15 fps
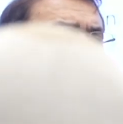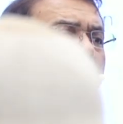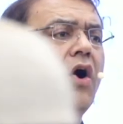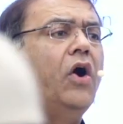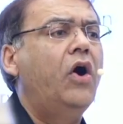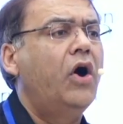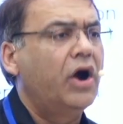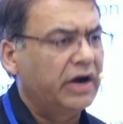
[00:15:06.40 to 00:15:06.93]
a
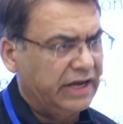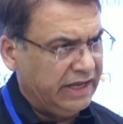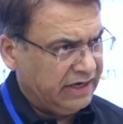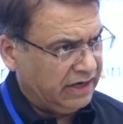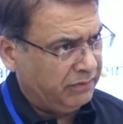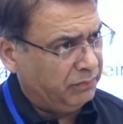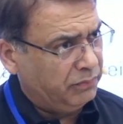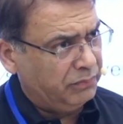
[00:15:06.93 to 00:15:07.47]

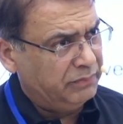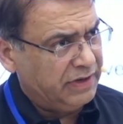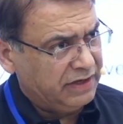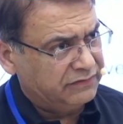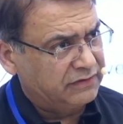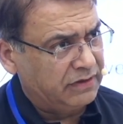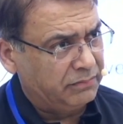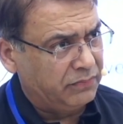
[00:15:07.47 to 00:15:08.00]

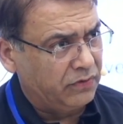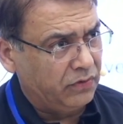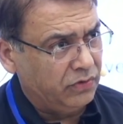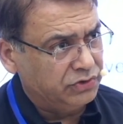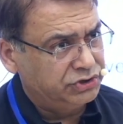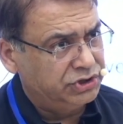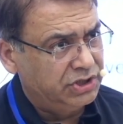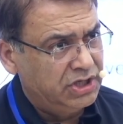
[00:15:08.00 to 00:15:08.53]
organ-based
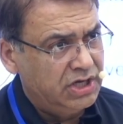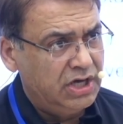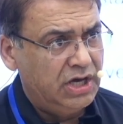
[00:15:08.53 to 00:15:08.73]
approach.